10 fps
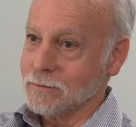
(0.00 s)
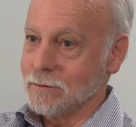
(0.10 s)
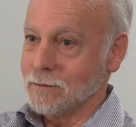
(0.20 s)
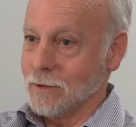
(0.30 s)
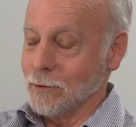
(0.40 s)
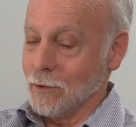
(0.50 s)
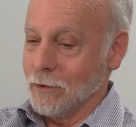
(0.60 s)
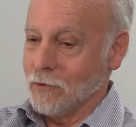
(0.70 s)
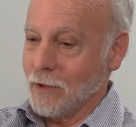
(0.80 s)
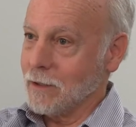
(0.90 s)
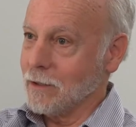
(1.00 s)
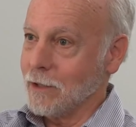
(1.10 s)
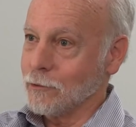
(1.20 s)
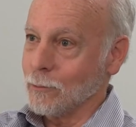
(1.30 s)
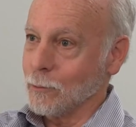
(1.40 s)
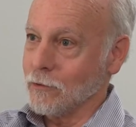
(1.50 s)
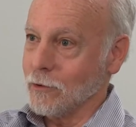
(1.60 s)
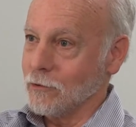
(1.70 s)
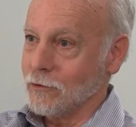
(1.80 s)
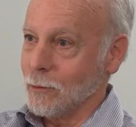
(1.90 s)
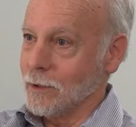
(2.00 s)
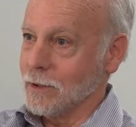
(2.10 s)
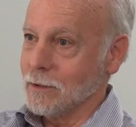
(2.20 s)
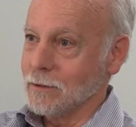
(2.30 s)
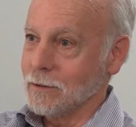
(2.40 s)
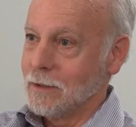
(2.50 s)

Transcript: There is psychological research showing that